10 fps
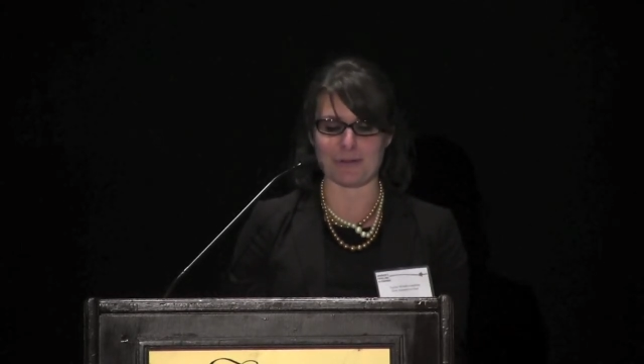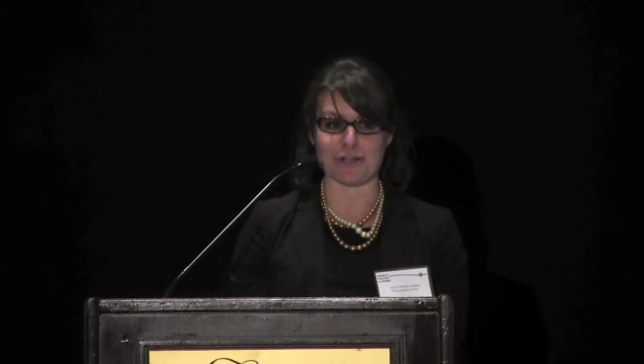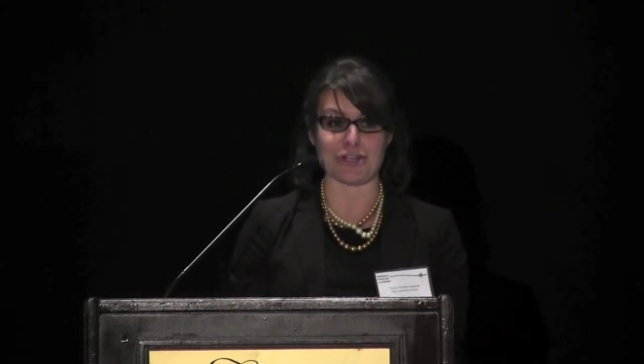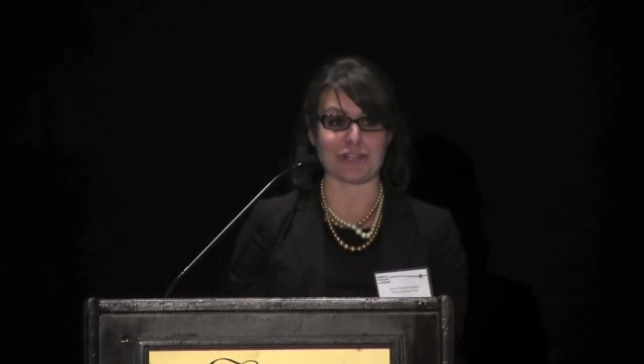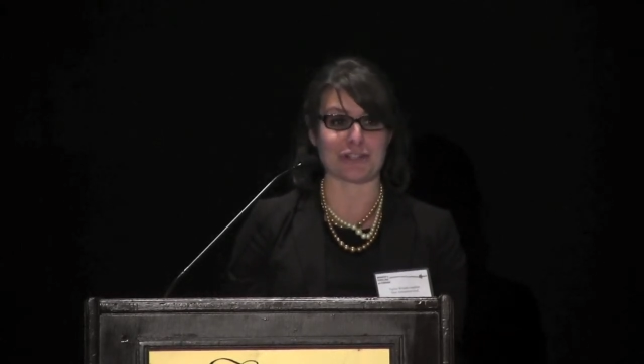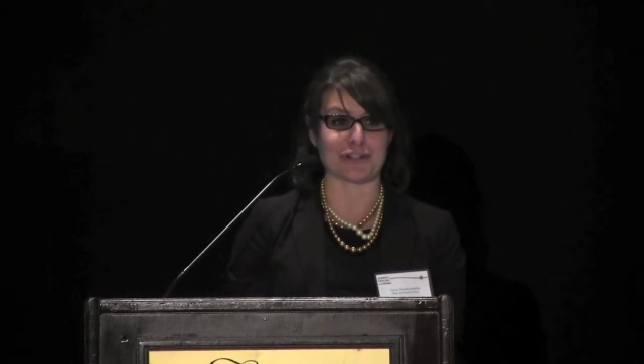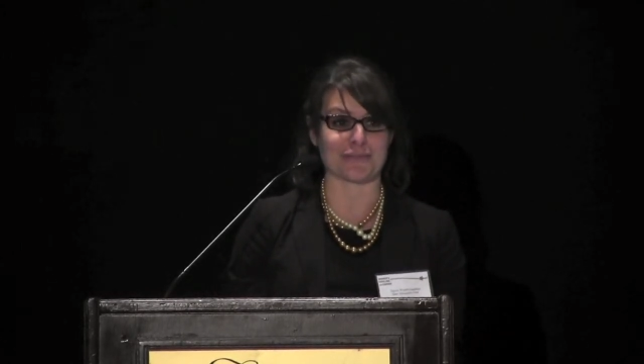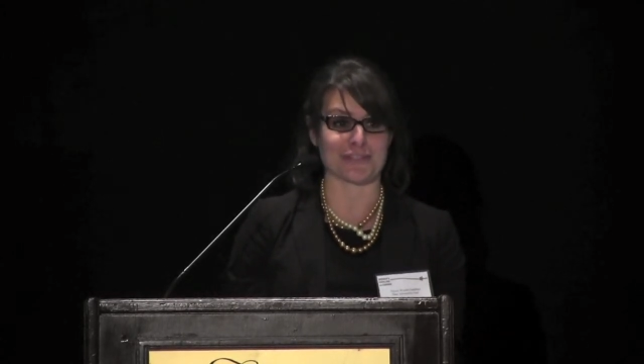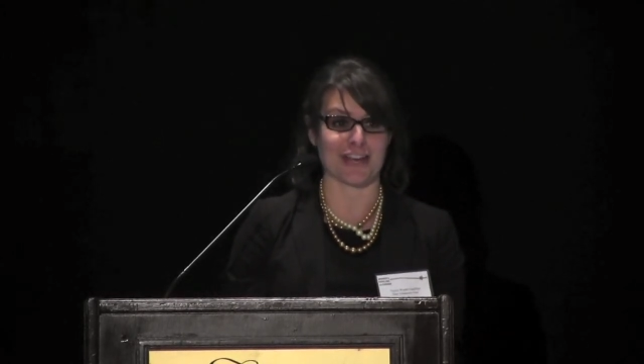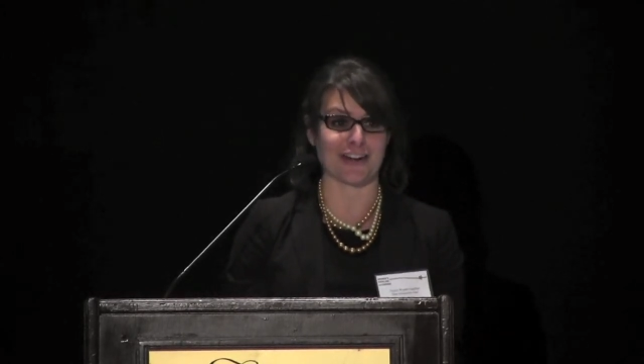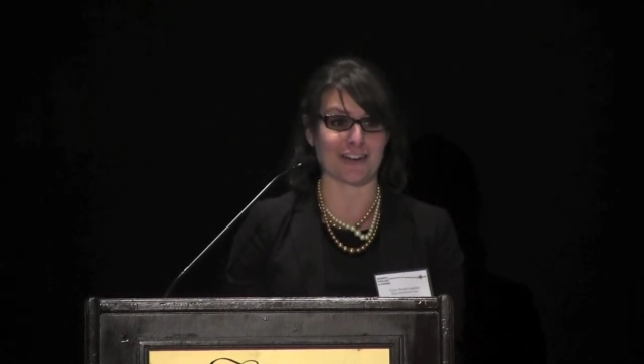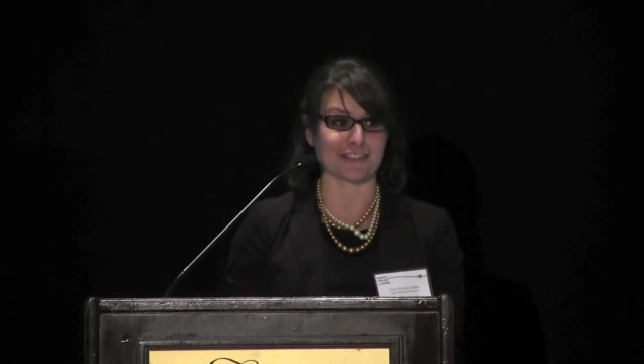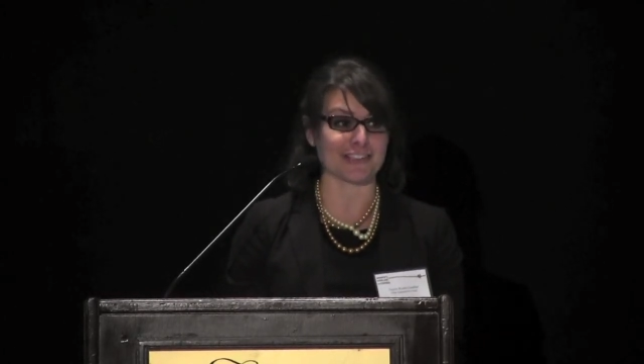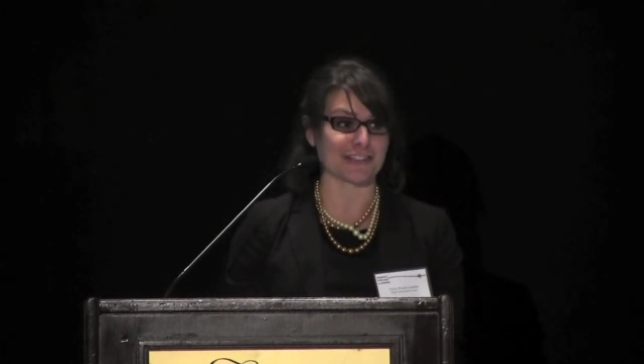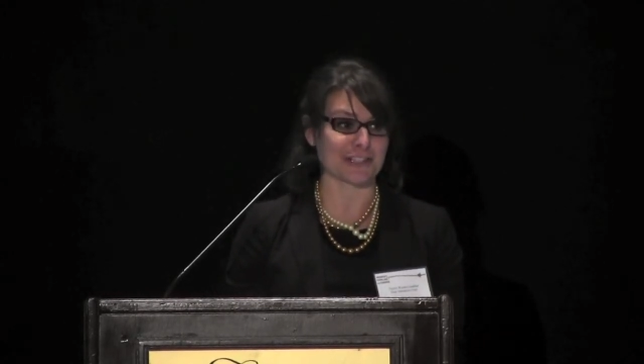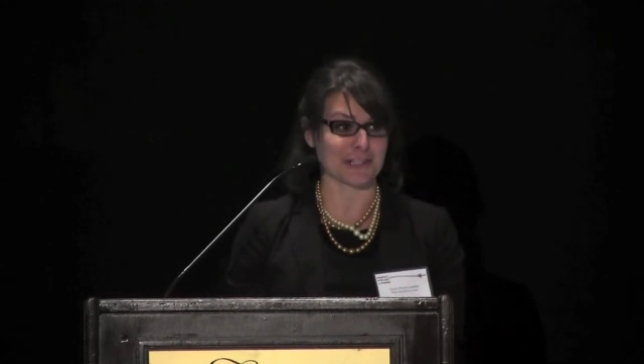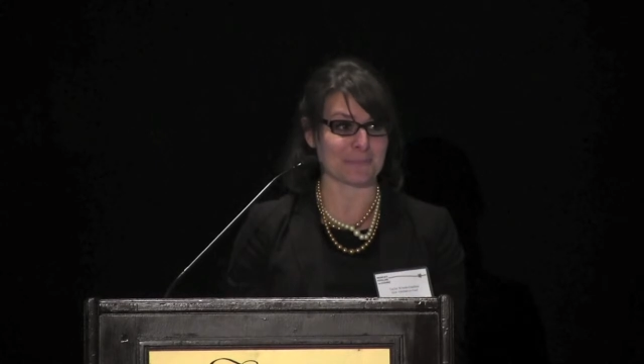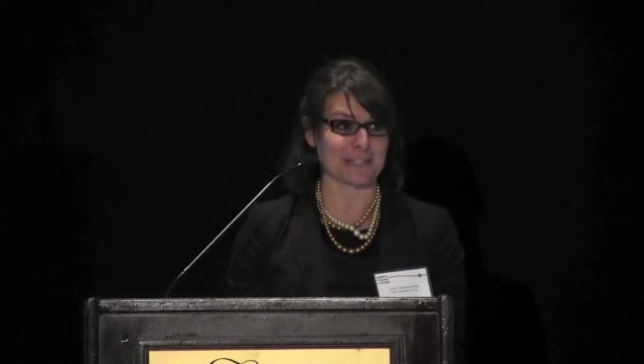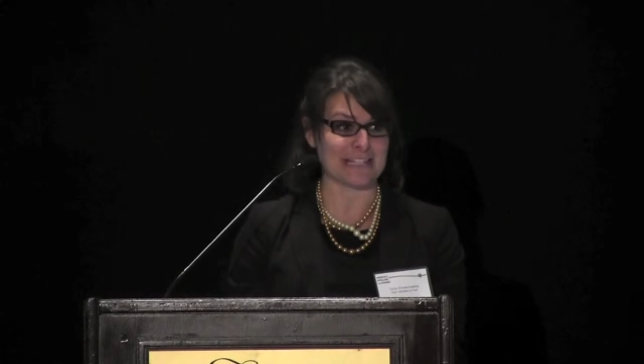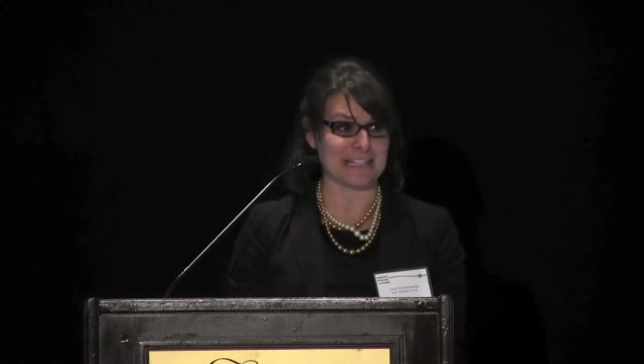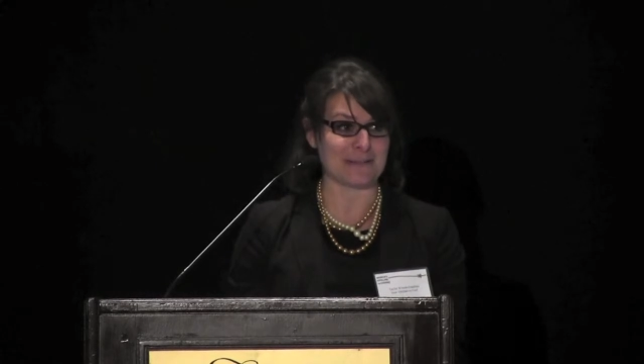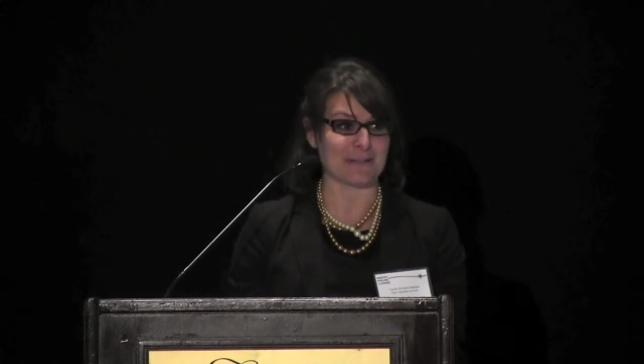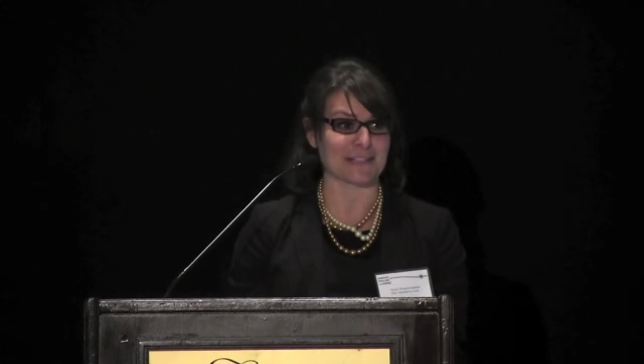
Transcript: she serves on our leadership team.